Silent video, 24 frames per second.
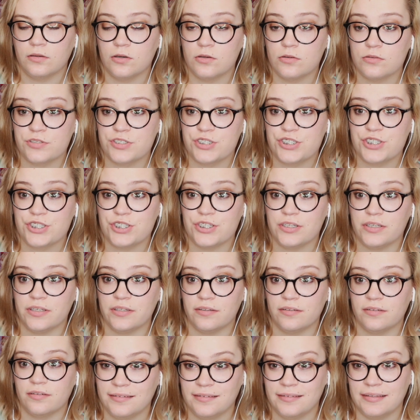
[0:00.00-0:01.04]
Oh
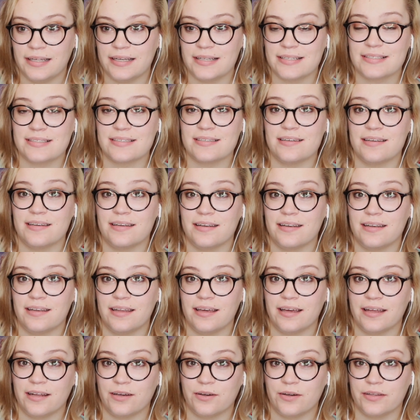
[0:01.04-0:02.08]
shit. That is
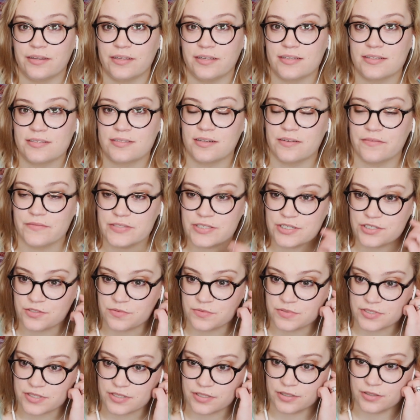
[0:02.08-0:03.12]
not how I thought this conversation
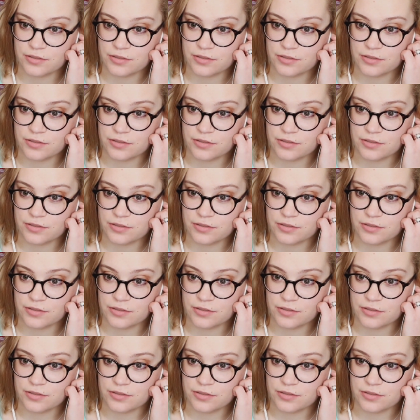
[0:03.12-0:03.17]
was gonna